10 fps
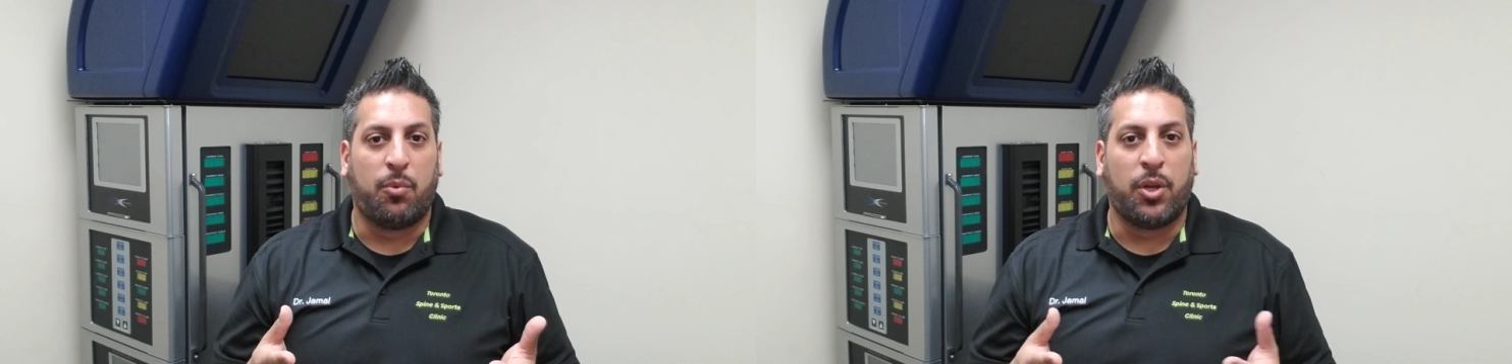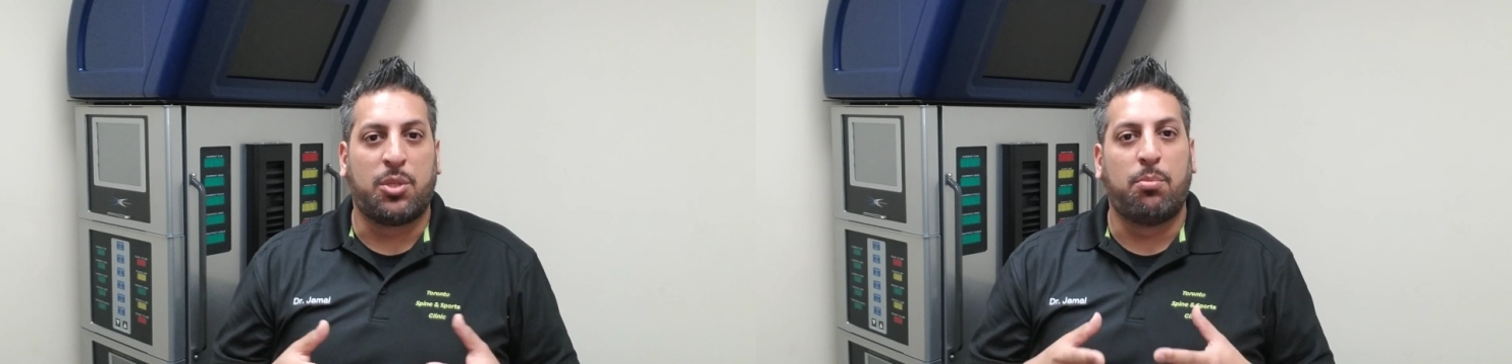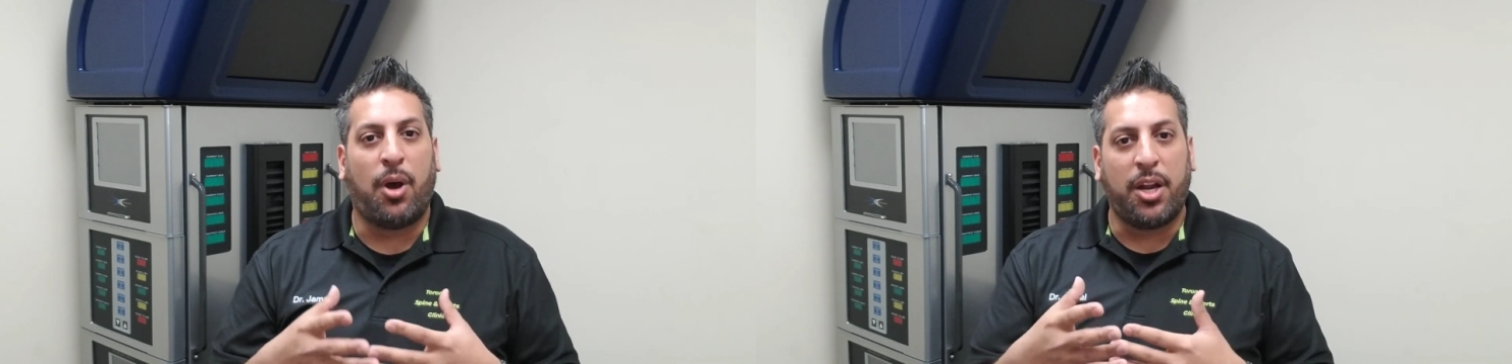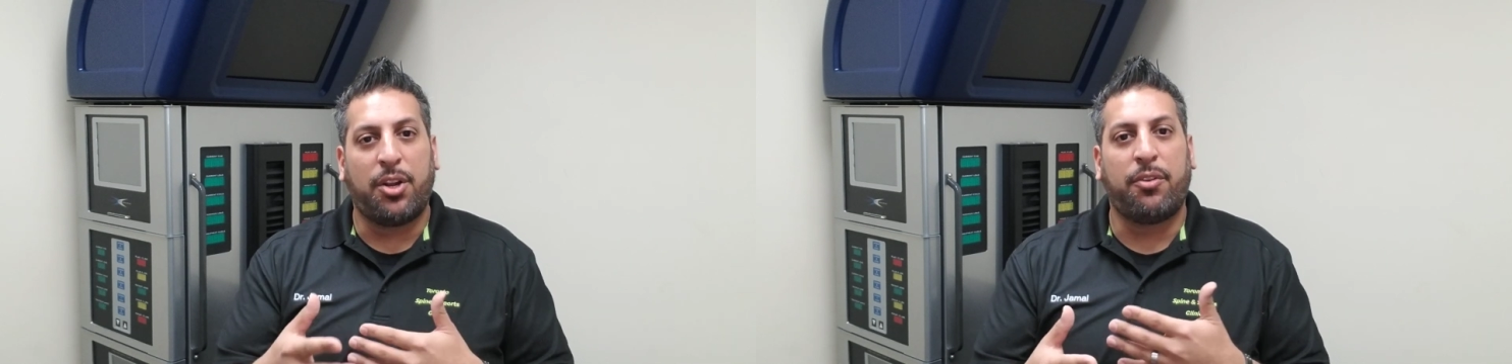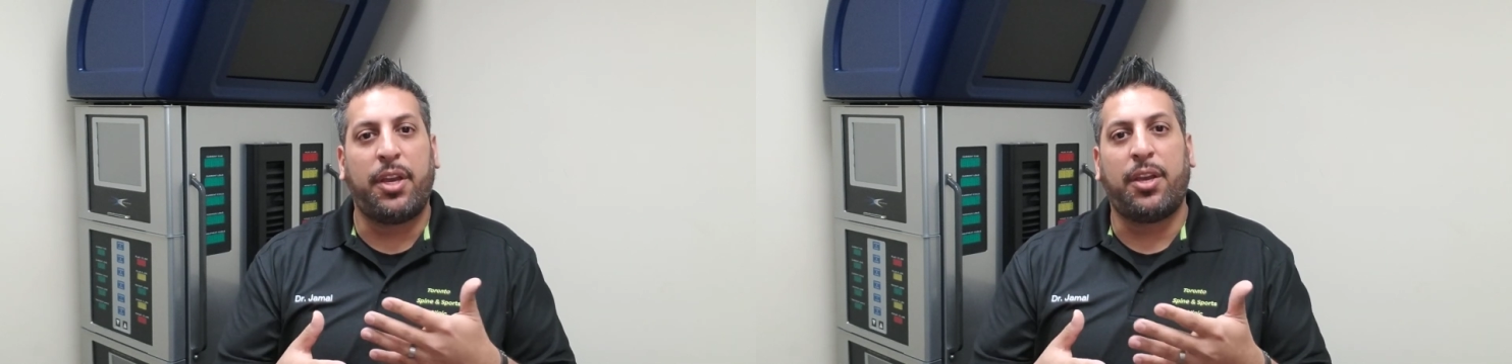where it's
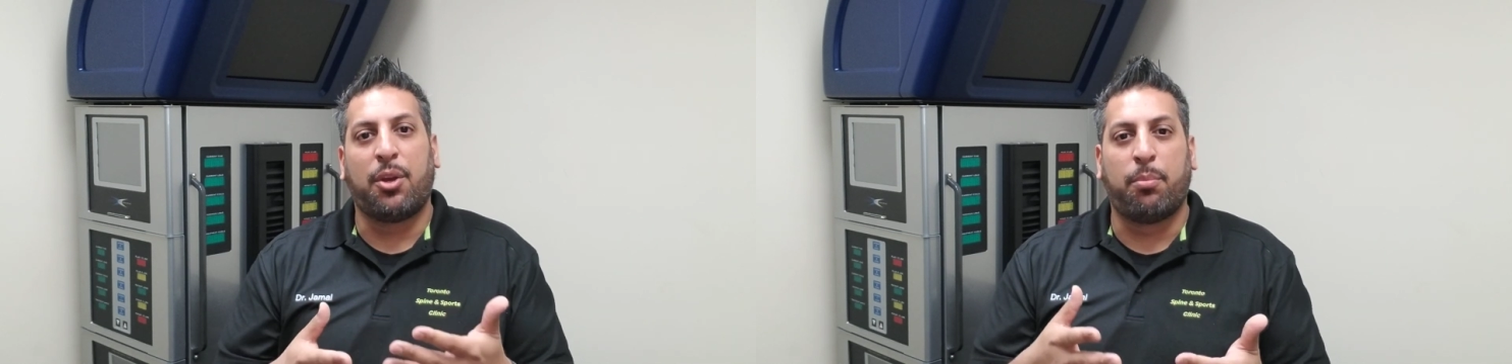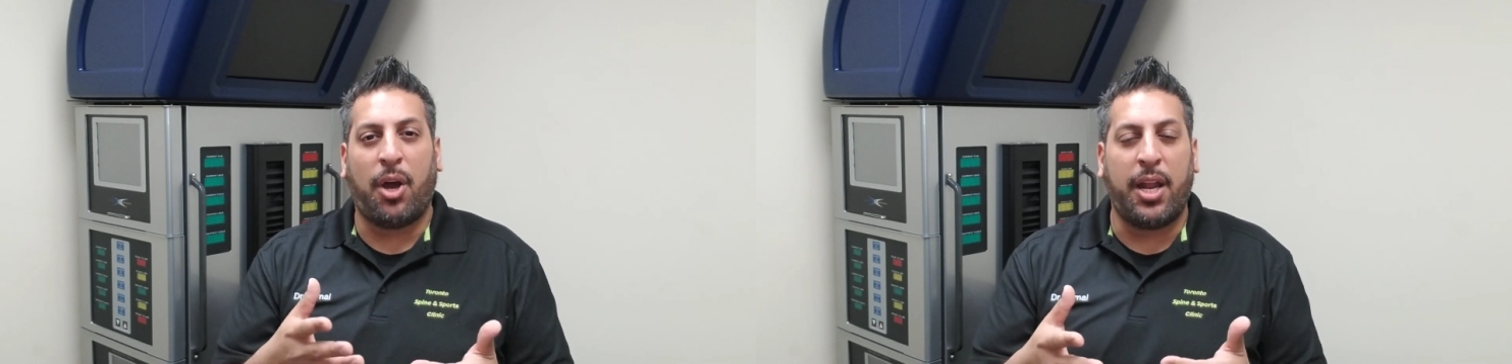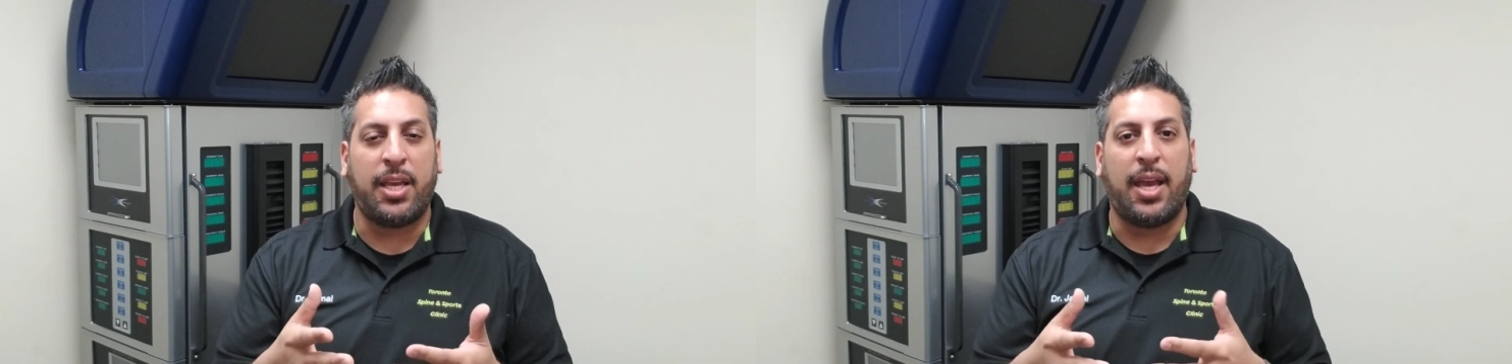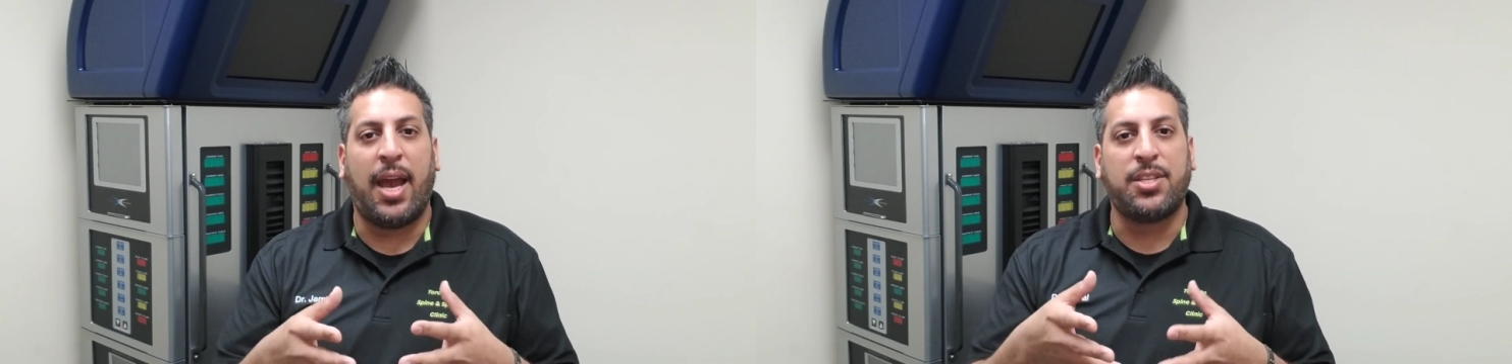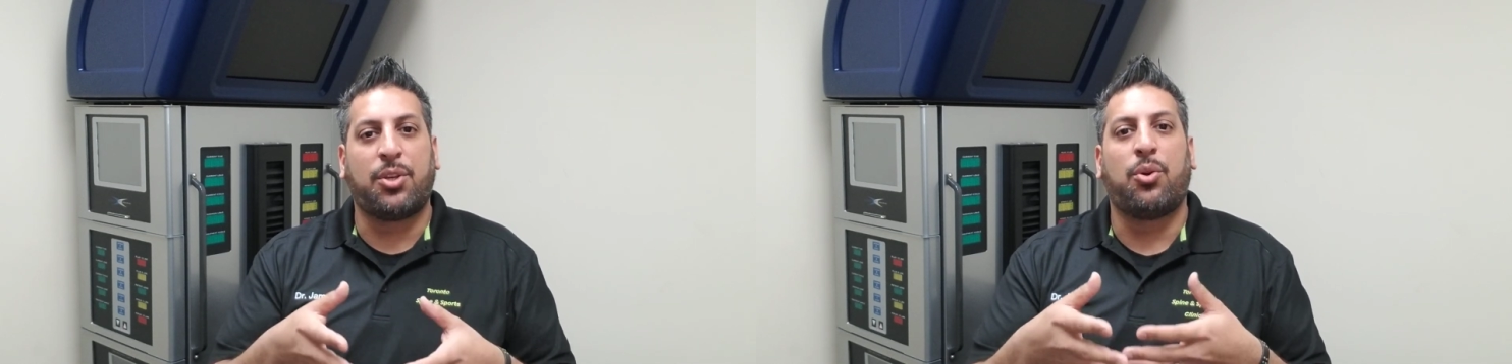monitoring your body
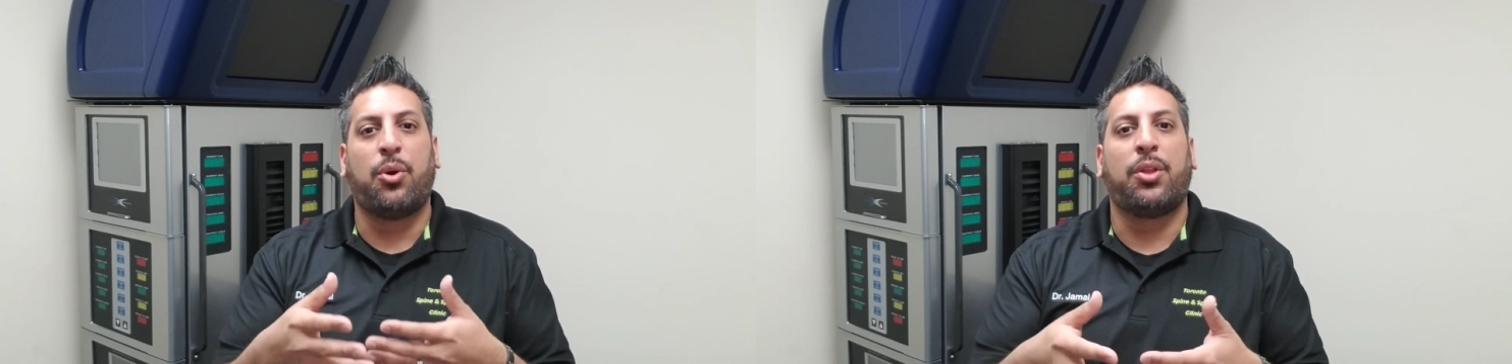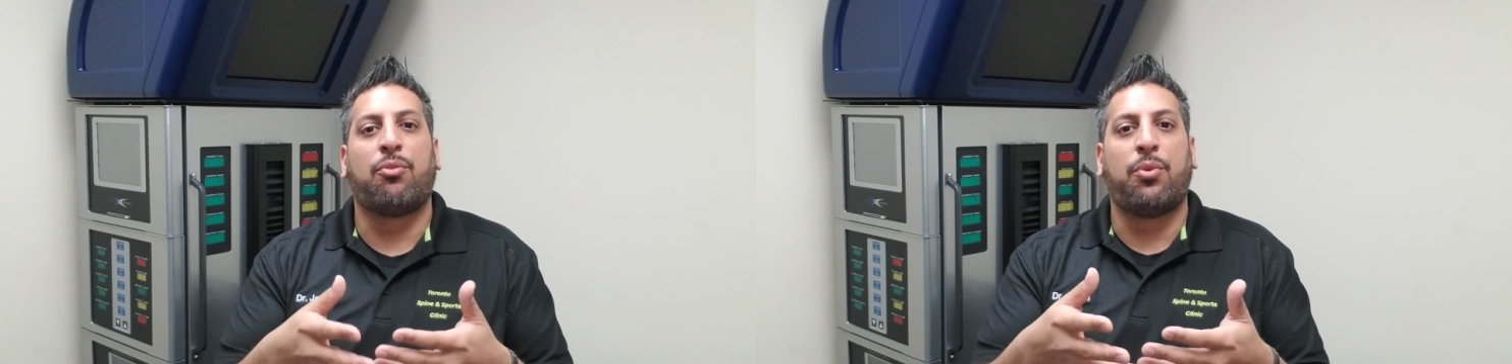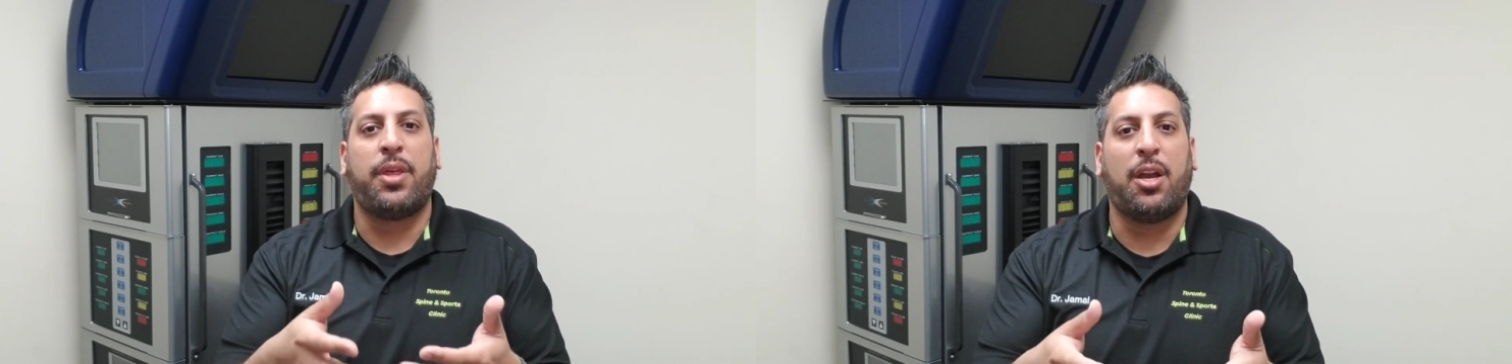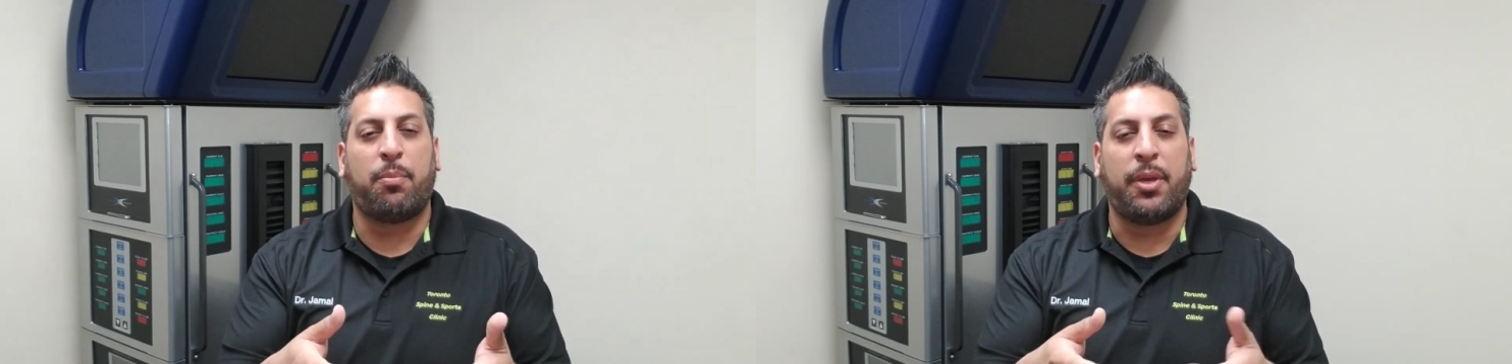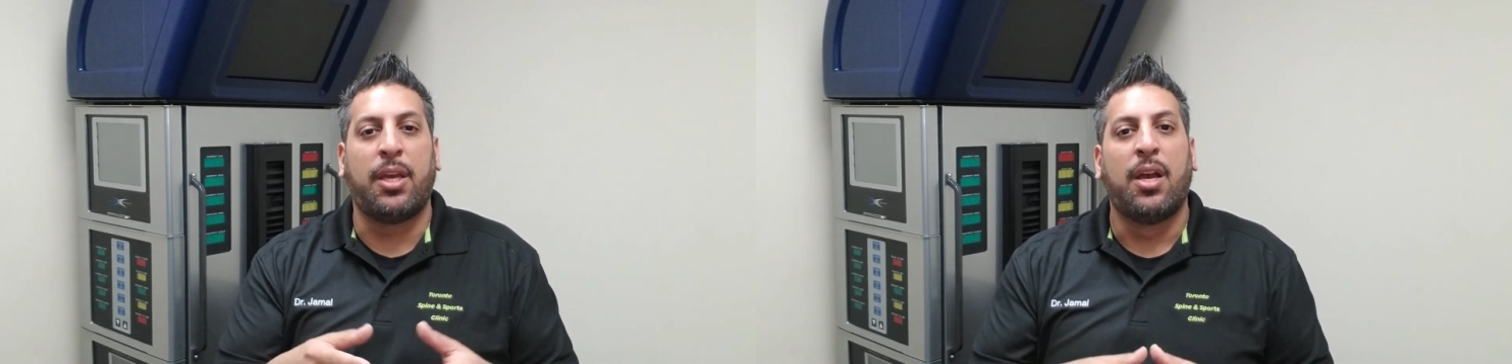as you're going through
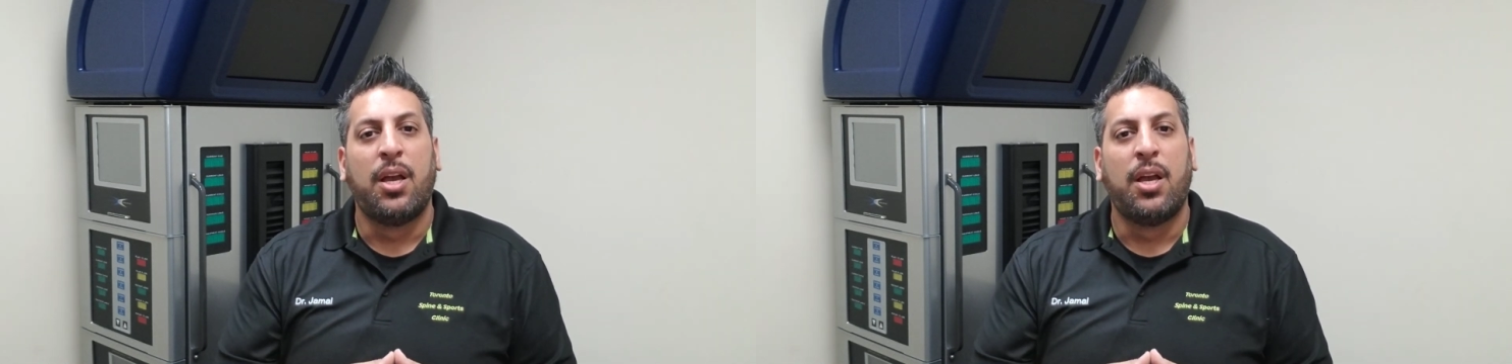therapy.